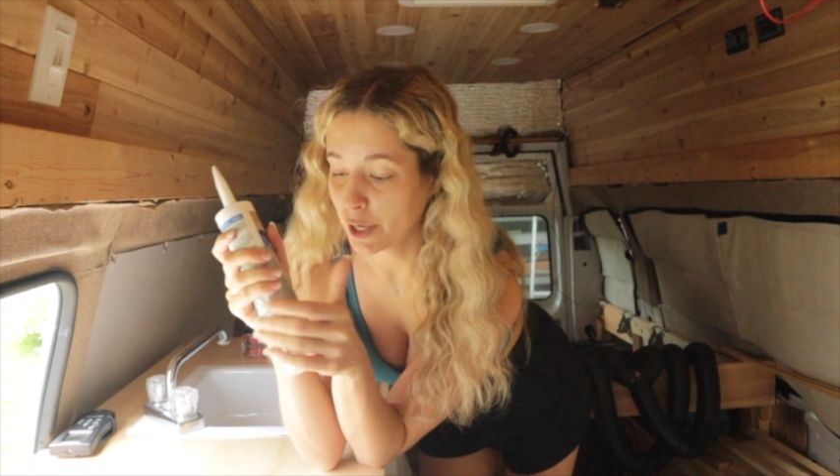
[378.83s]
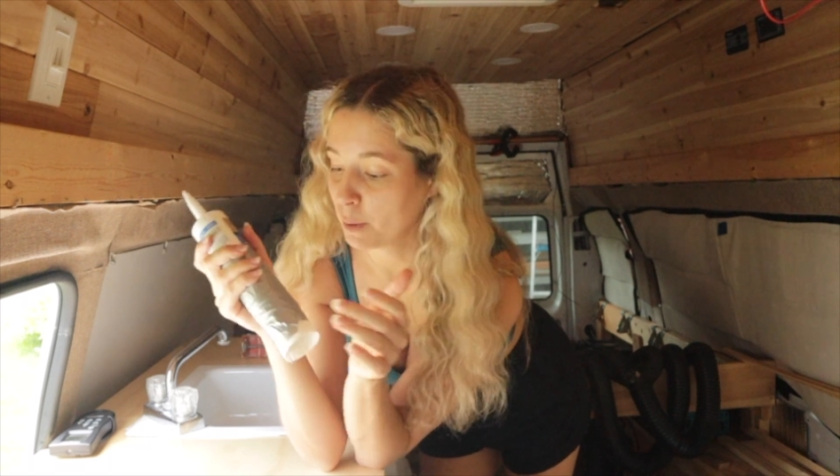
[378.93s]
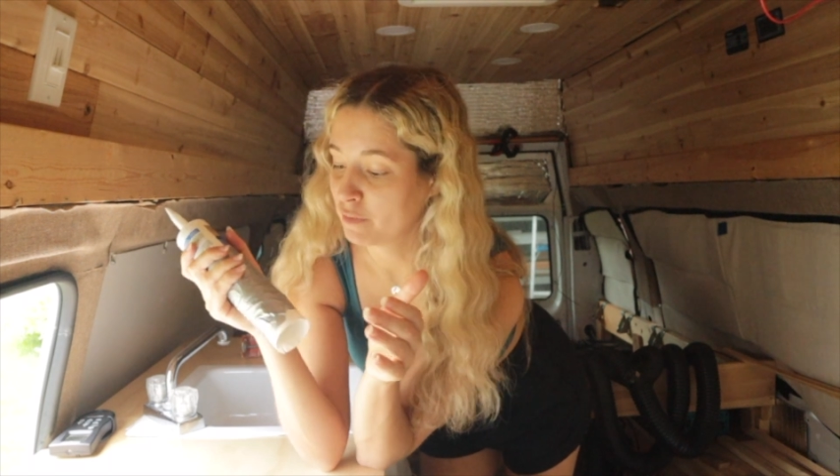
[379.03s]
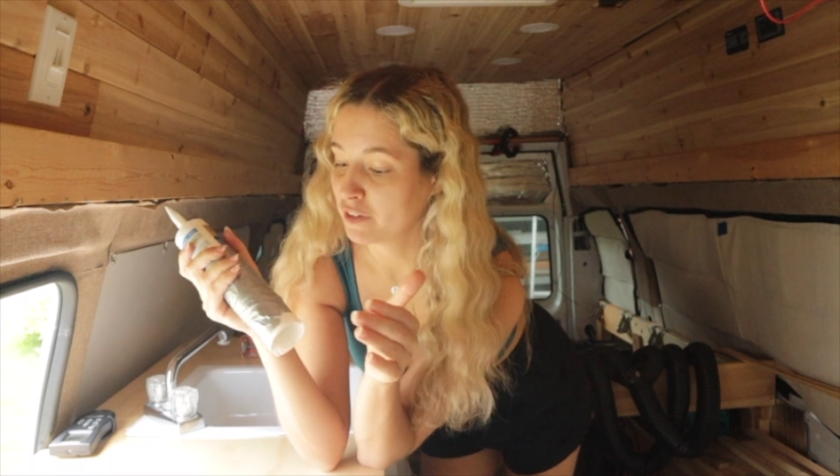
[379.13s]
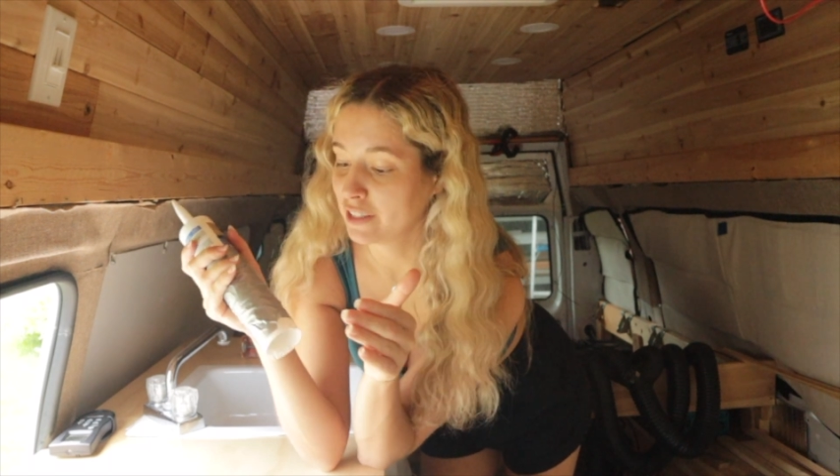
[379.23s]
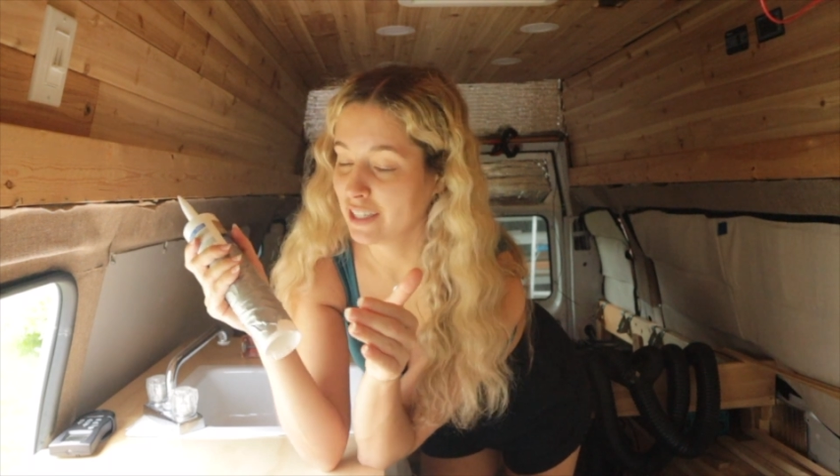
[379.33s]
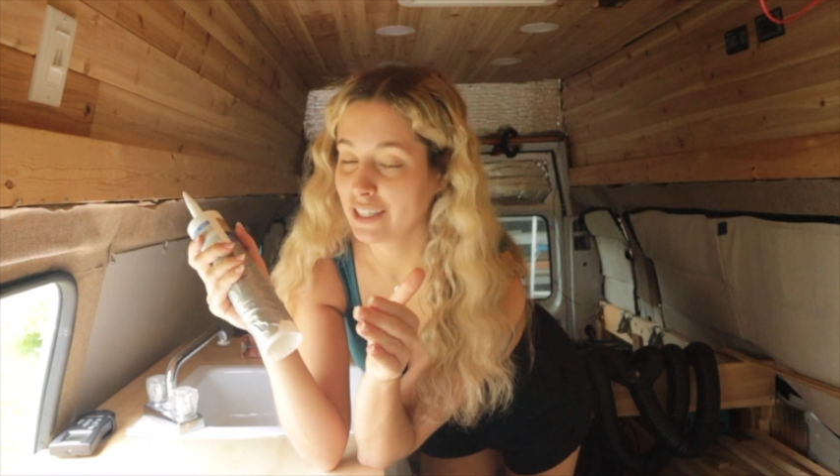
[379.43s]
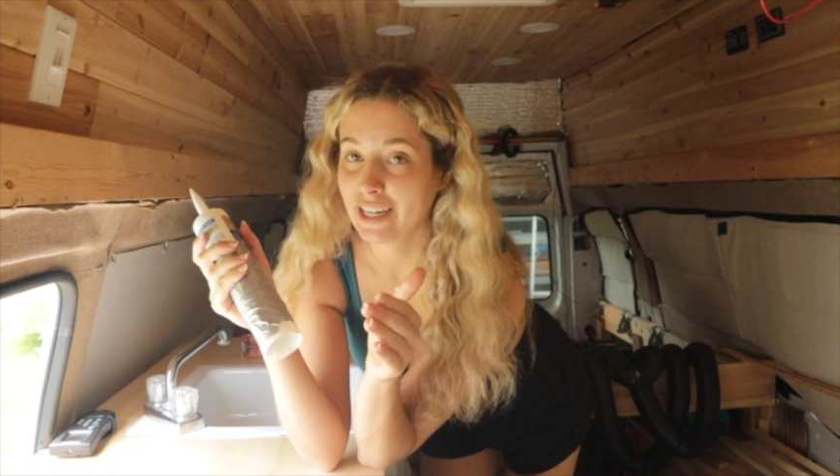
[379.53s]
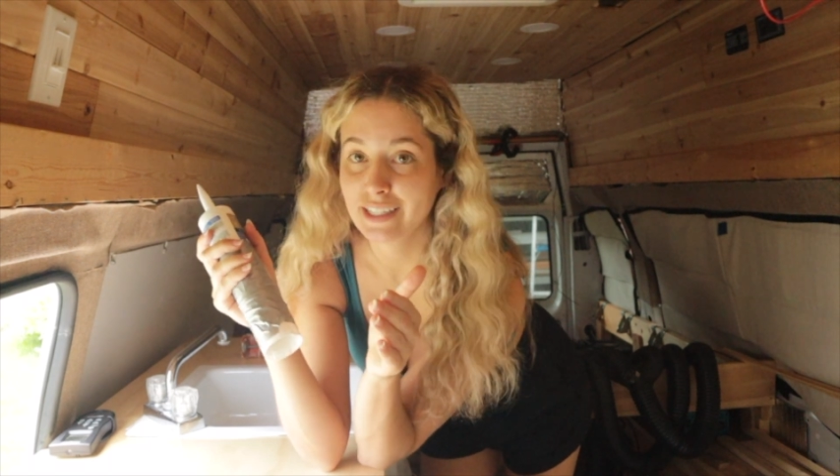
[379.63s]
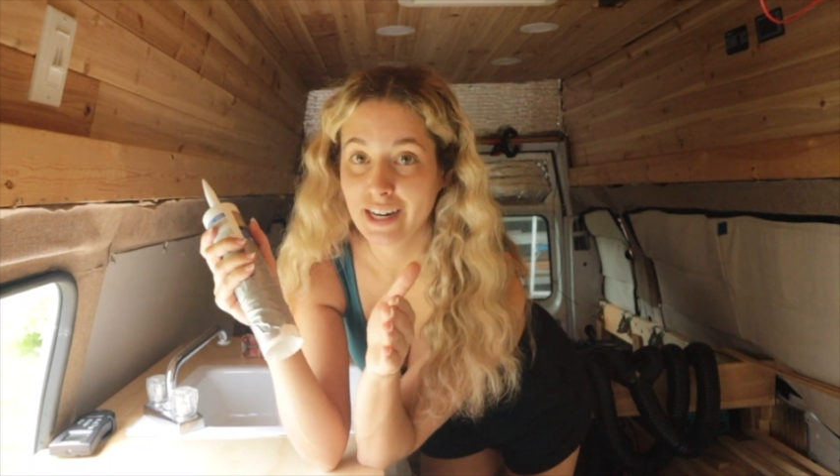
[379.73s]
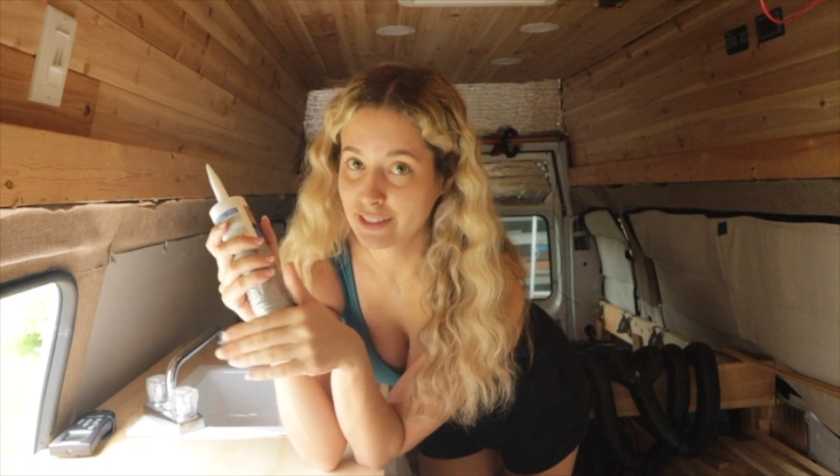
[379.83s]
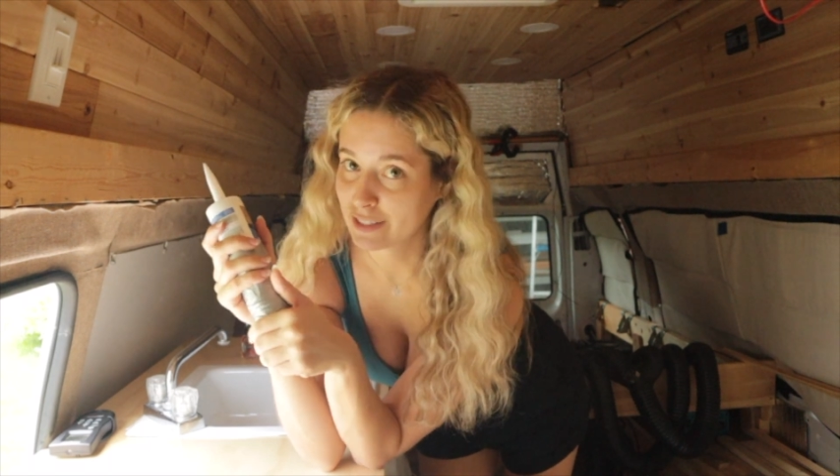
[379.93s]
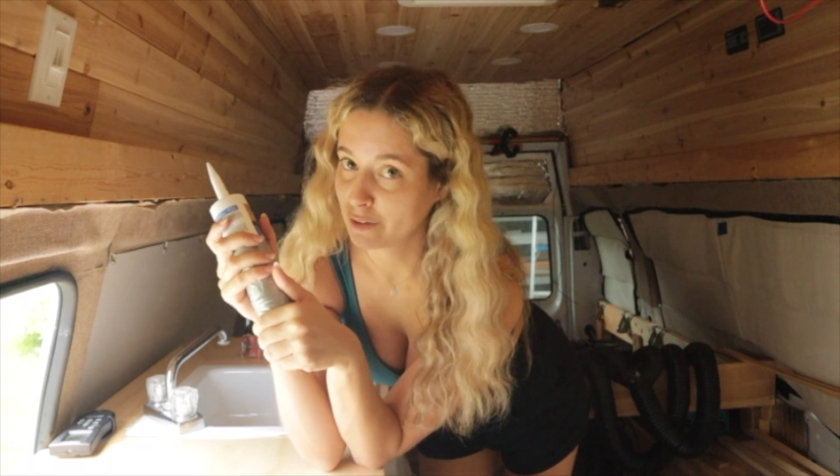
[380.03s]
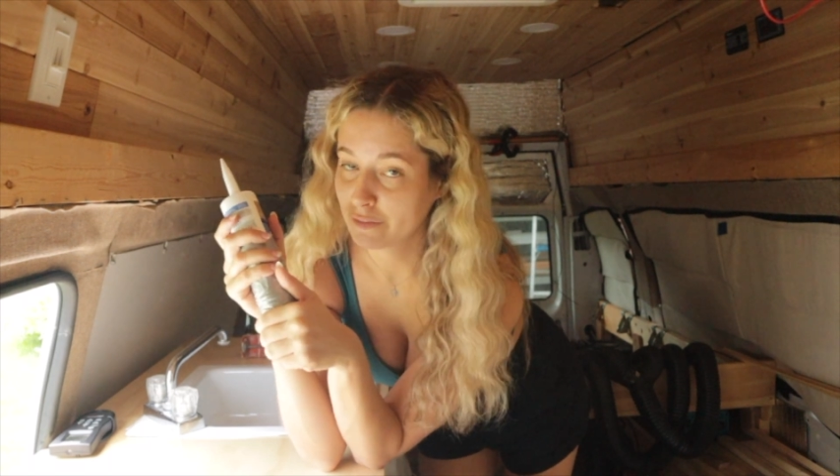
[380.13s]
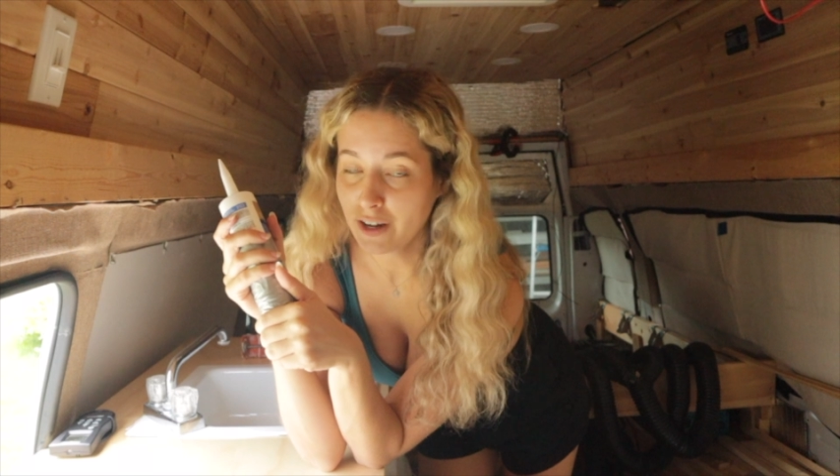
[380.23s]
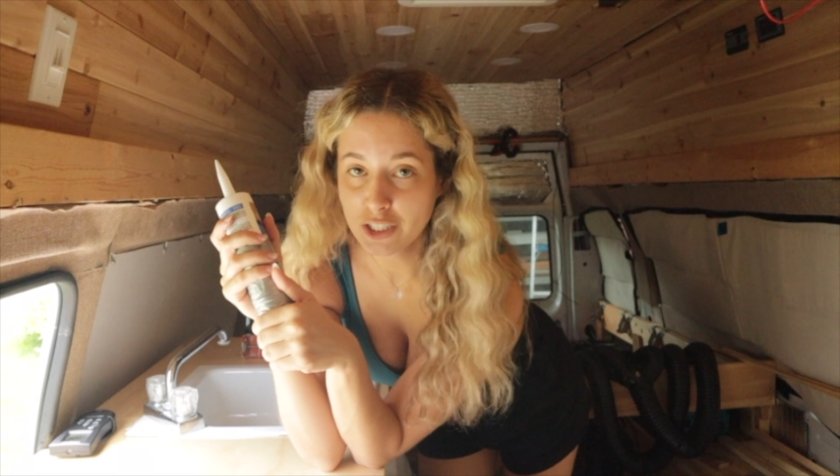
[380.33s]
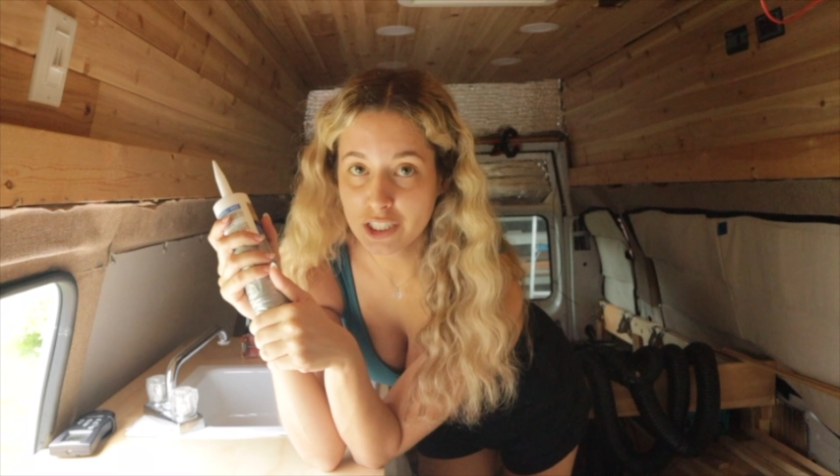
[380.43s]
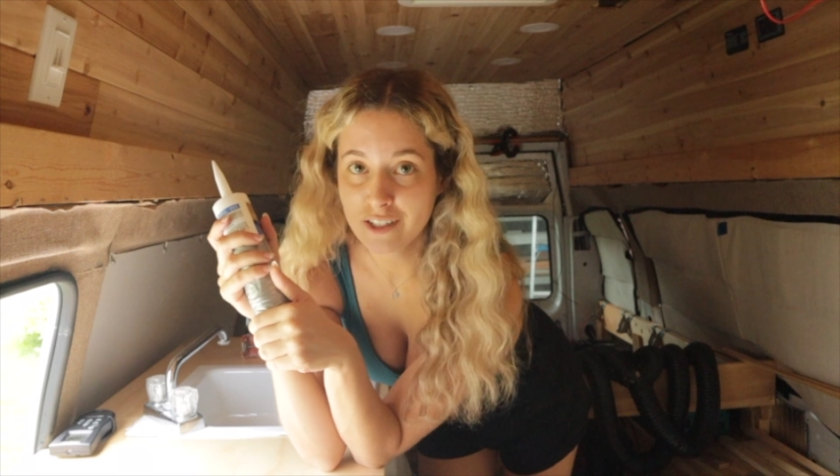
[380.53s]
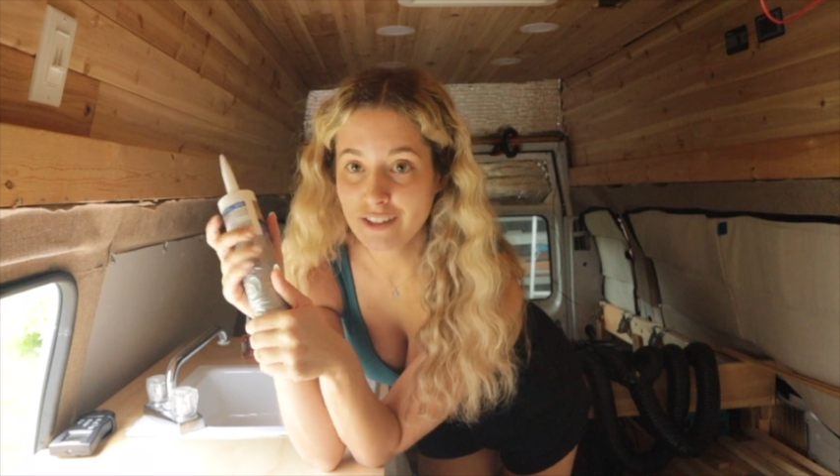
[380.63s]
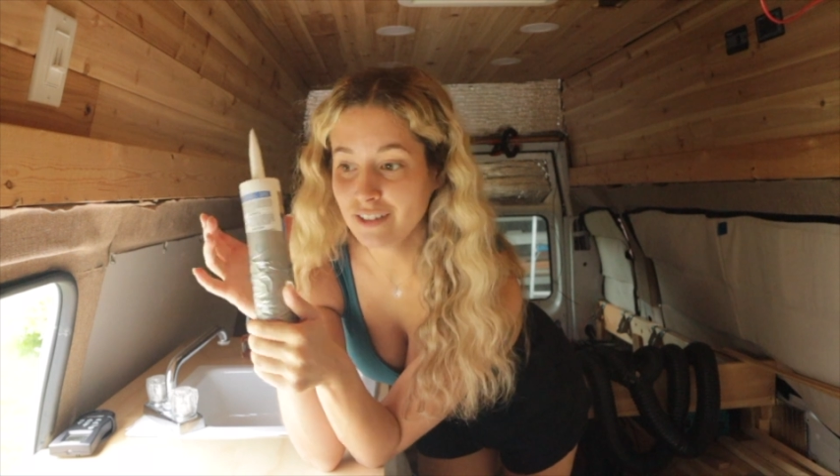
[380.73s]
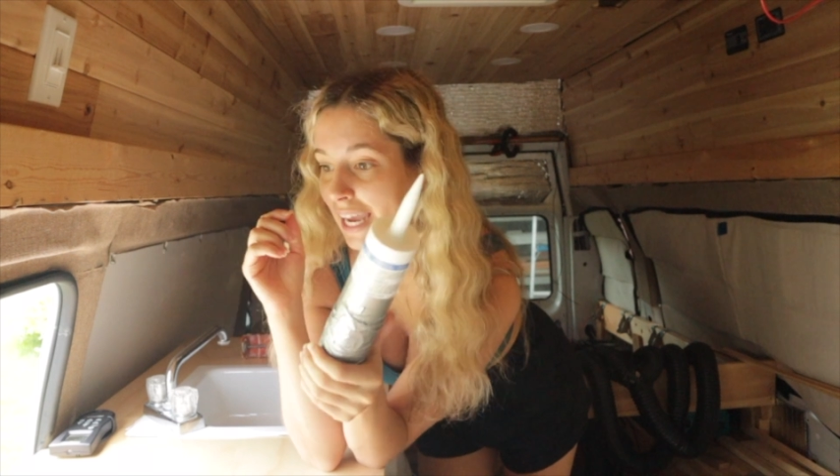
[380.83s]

Hopefully it's still functional,